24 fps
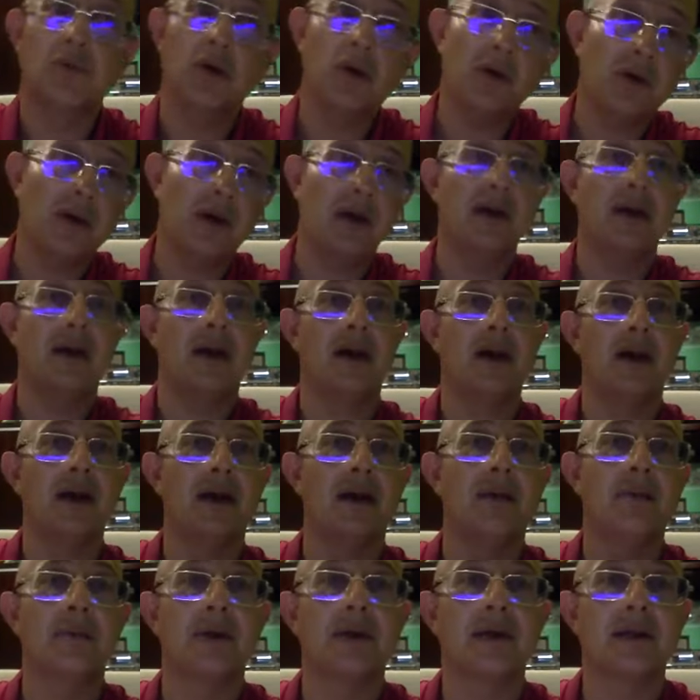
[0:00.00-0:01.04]
Okay, I
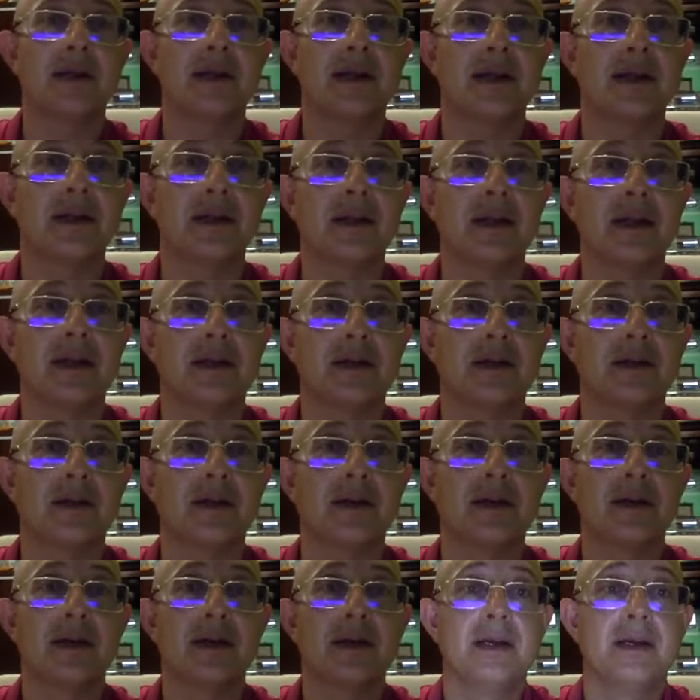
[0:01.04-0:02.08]
come back later.
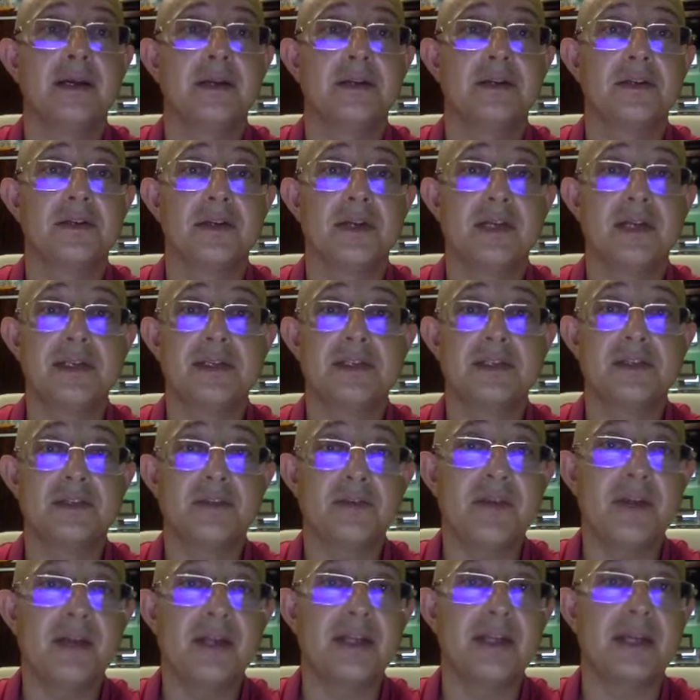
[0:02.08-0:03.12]
It's
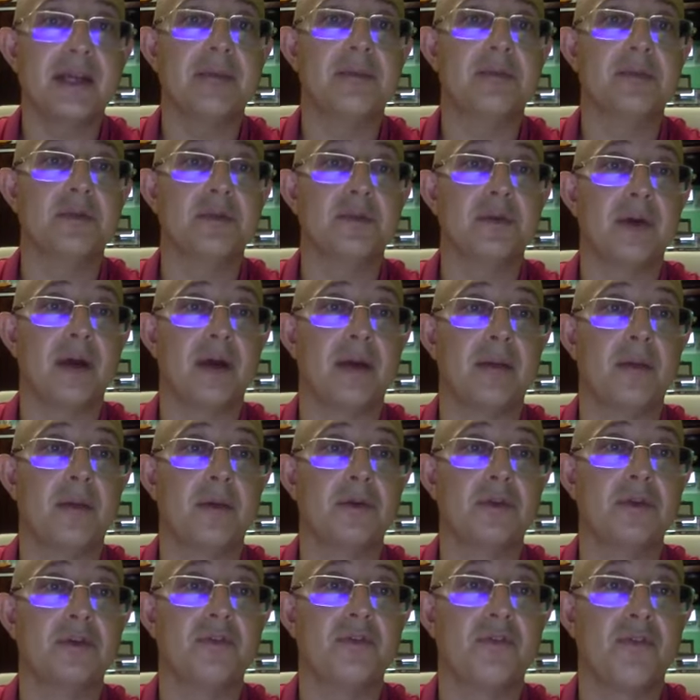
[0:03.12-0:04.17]
3 attempts to come.
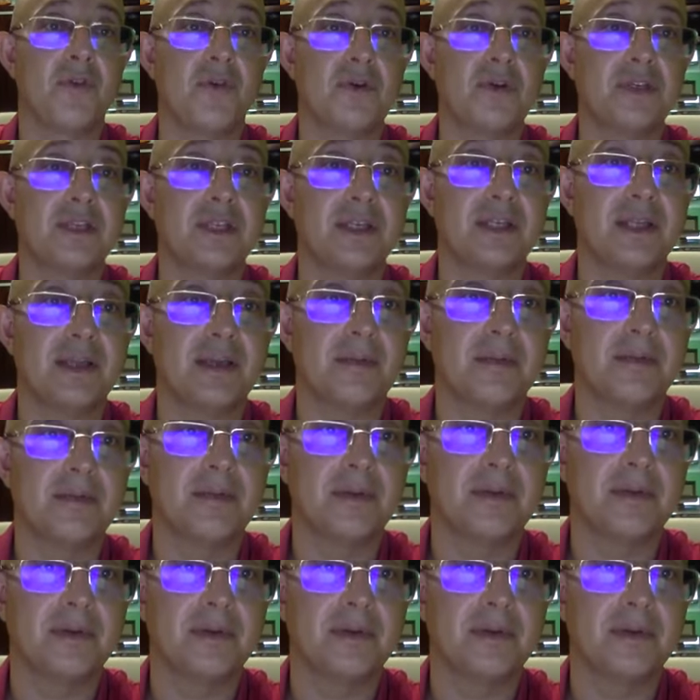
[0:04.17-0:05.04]
On the first attempt,